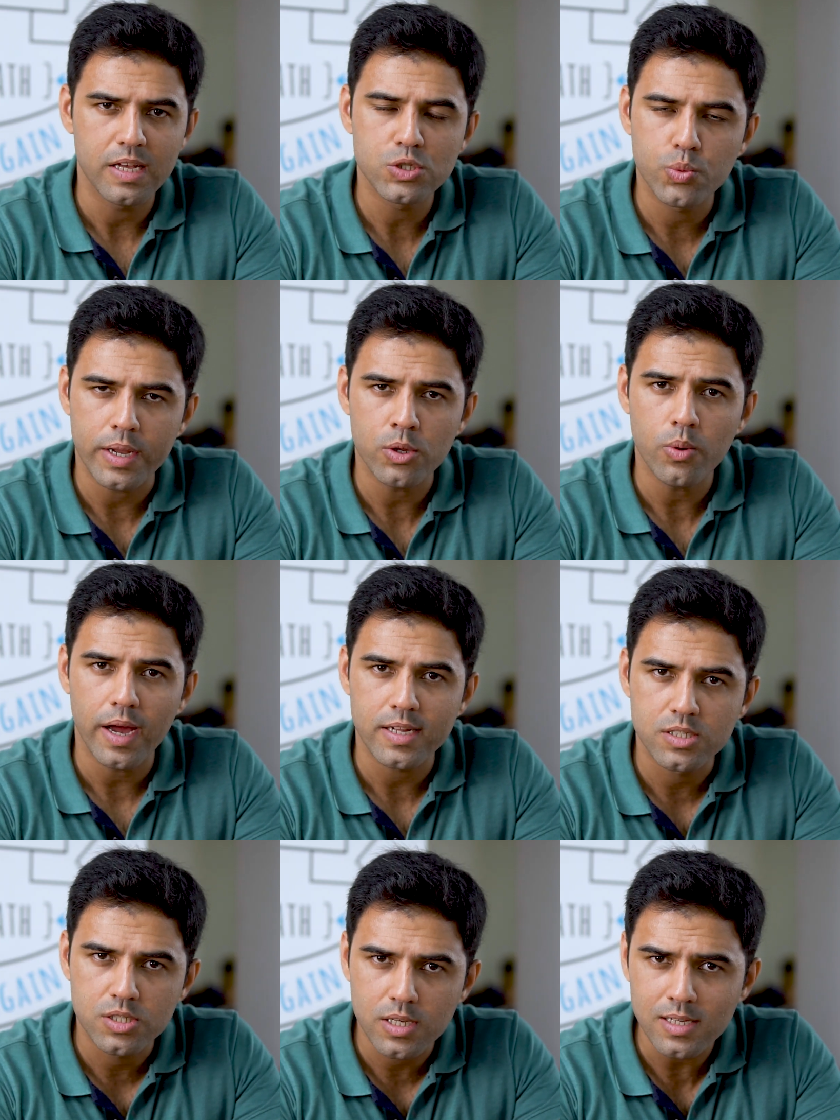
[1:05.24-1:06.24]
is when you
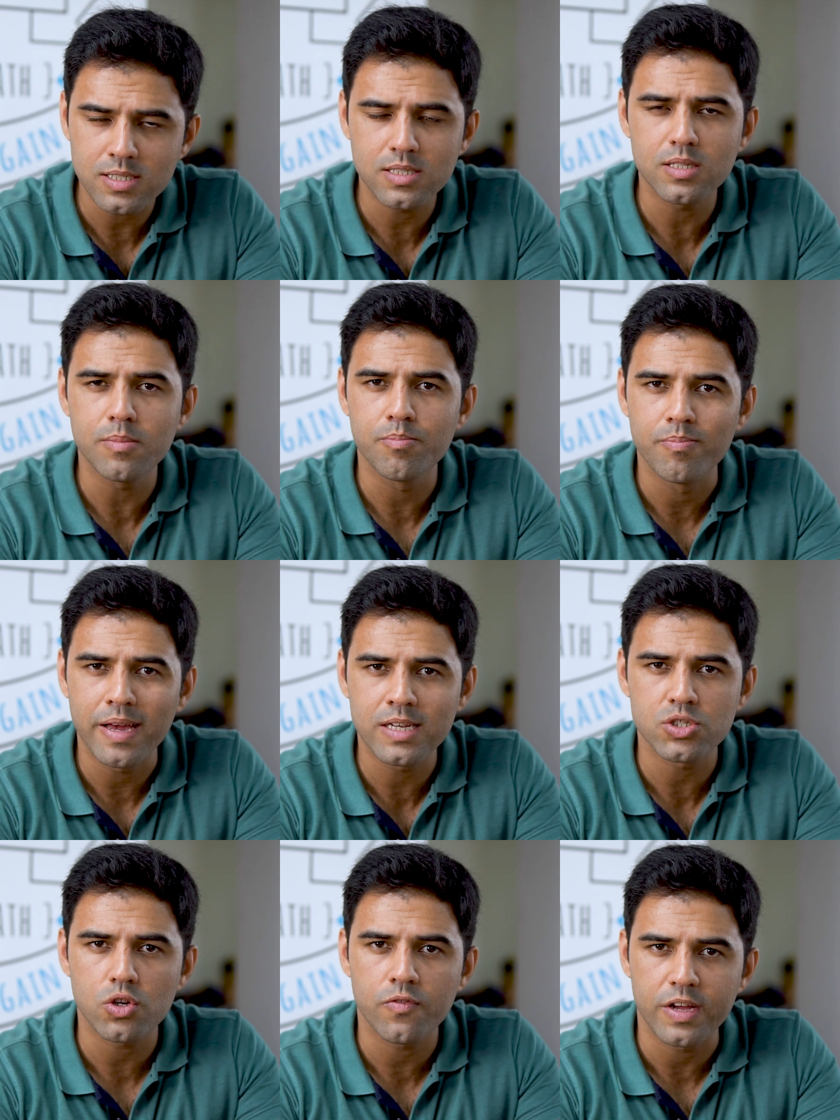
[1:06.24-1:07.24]
adjust the
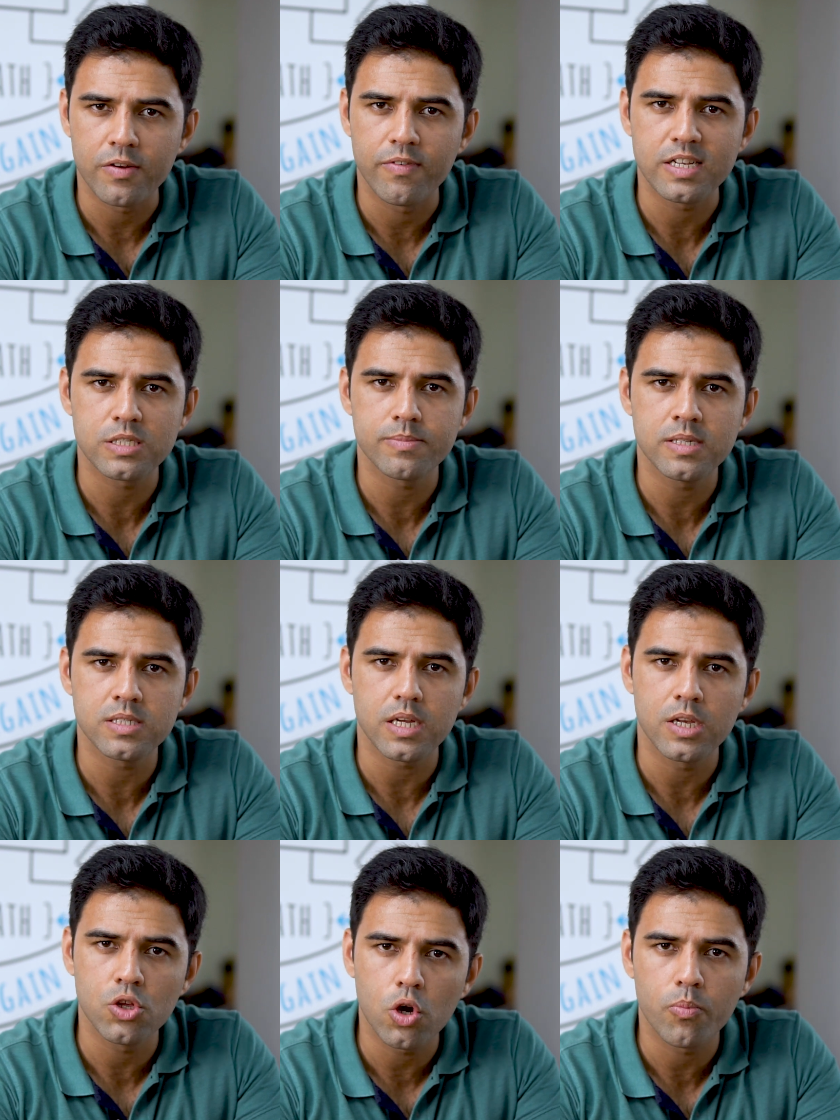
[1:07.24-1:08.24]
mix of investments
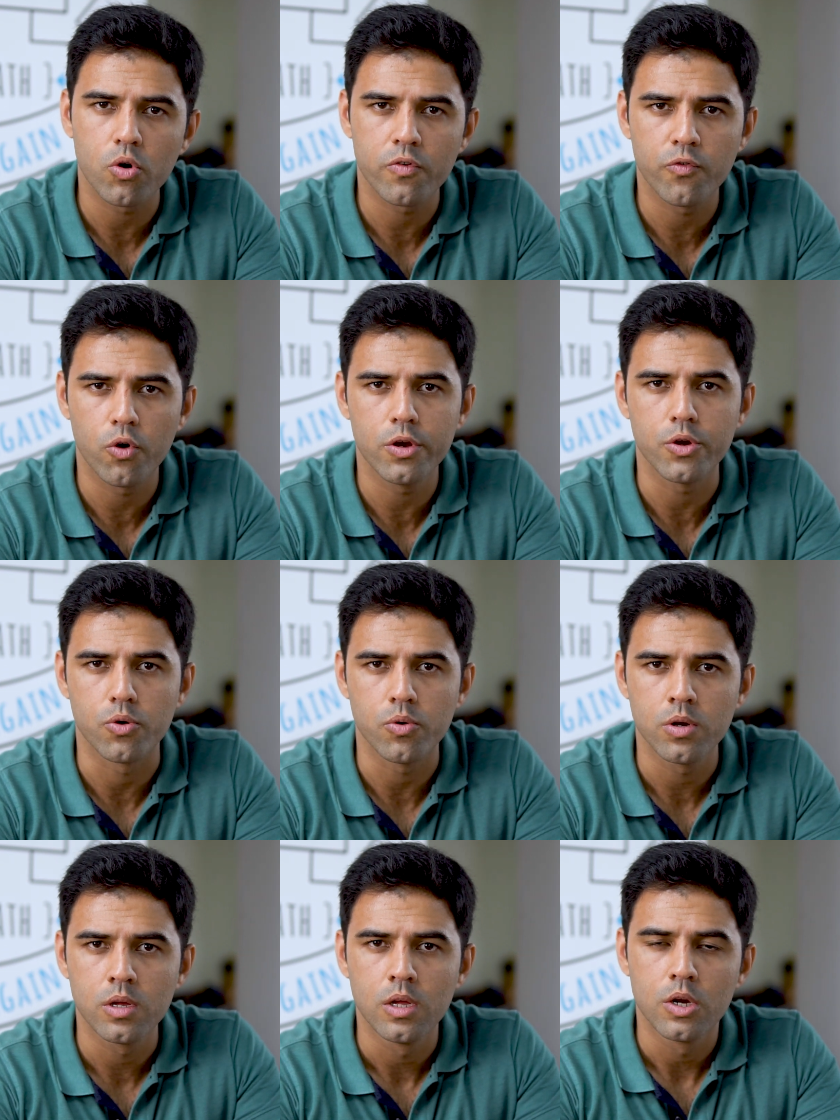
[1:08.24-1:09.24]
in your portfolio
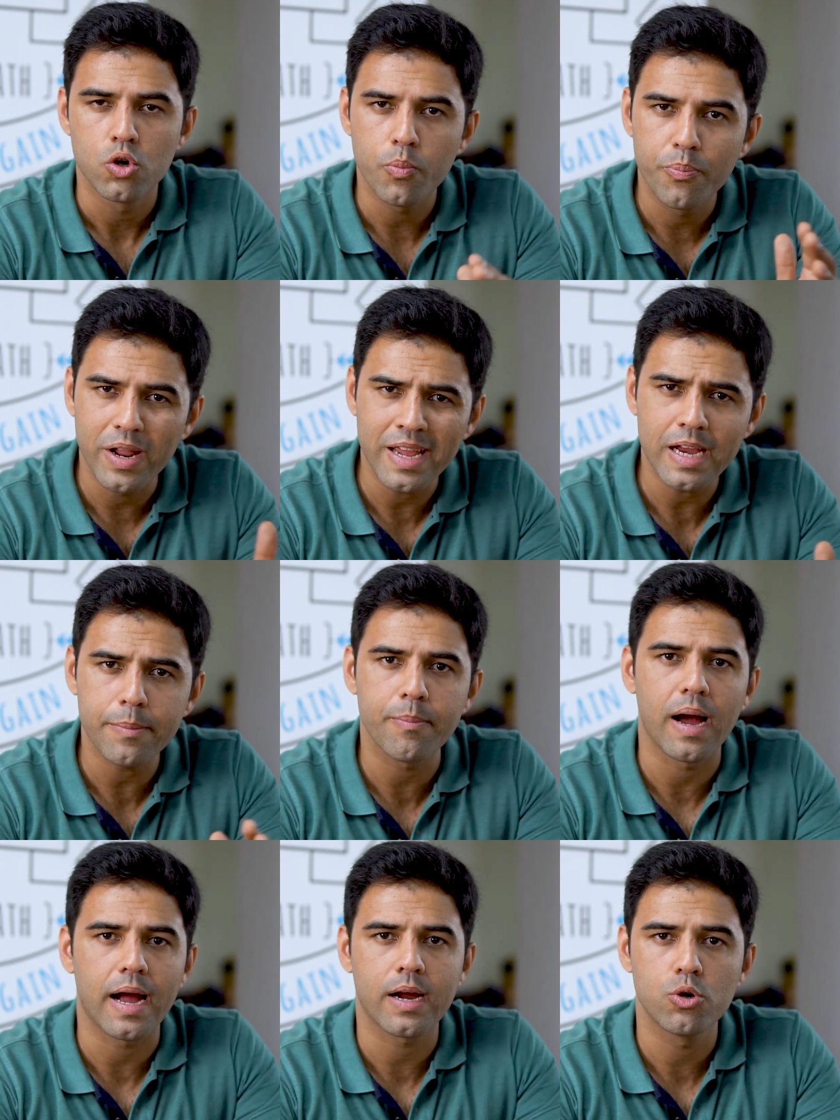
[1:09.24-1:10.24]
to bring it
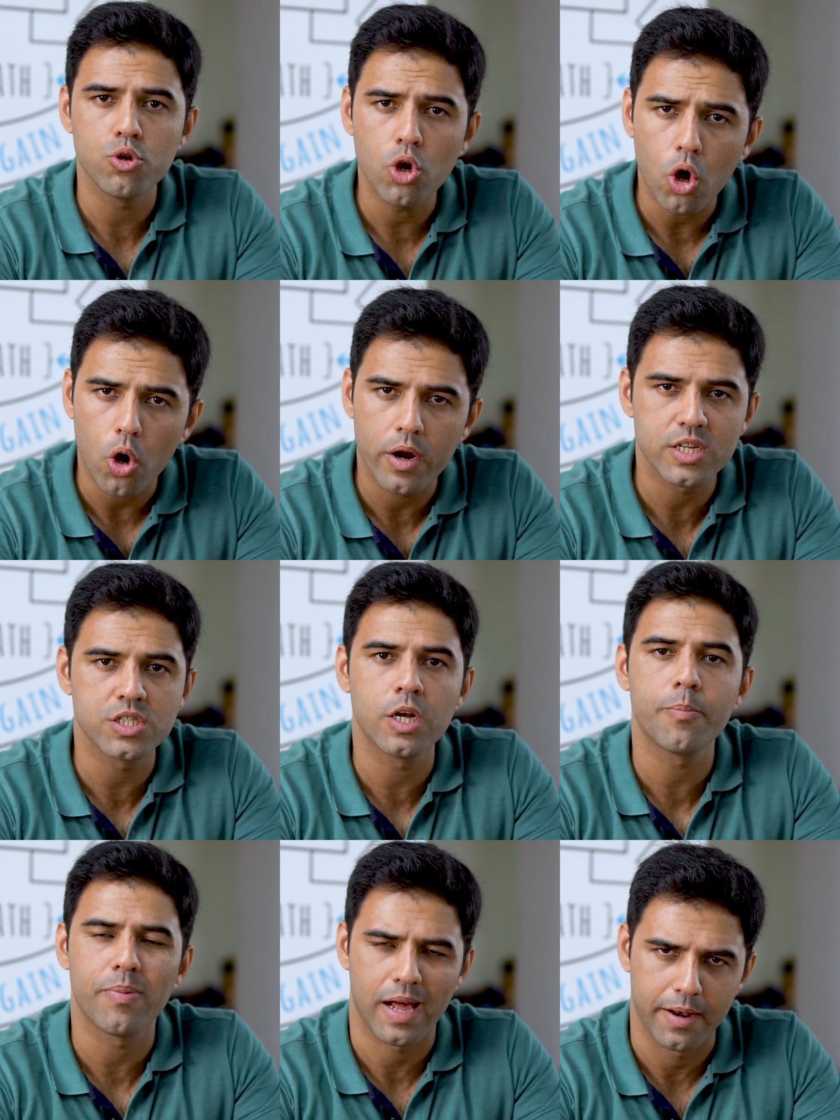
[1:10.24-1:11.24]
back to your original
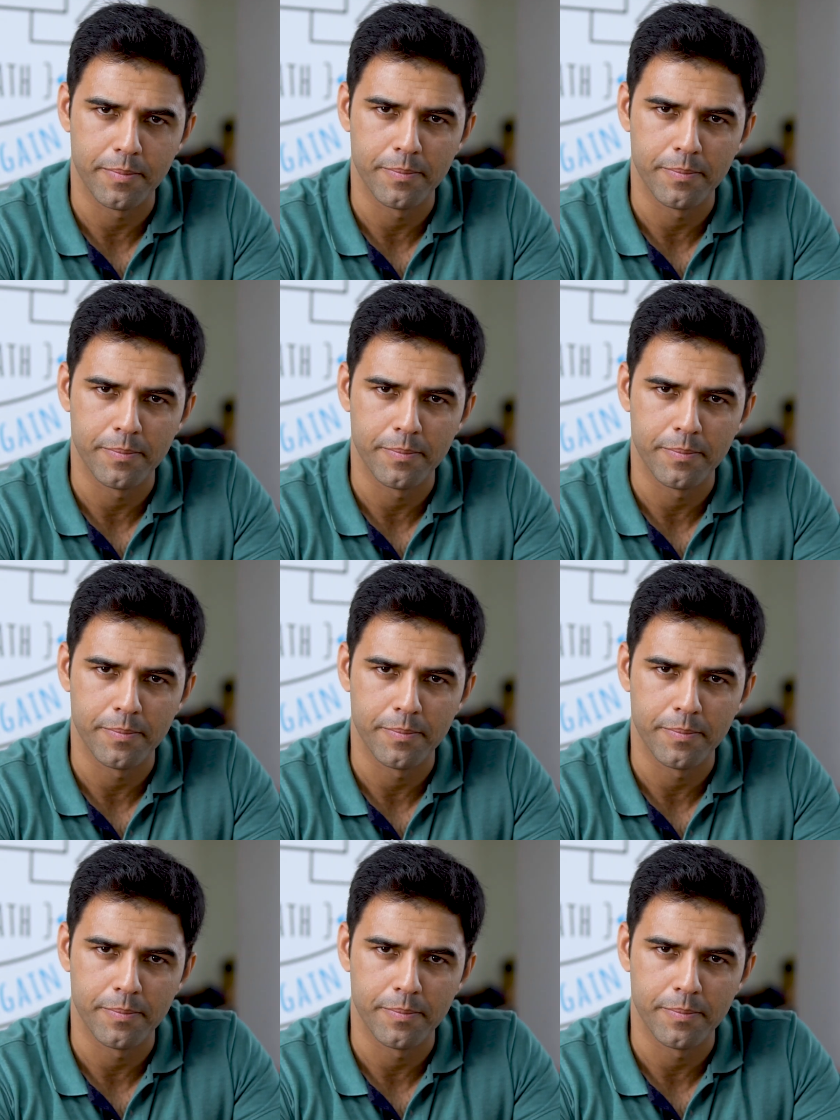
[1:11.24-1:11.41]
plan.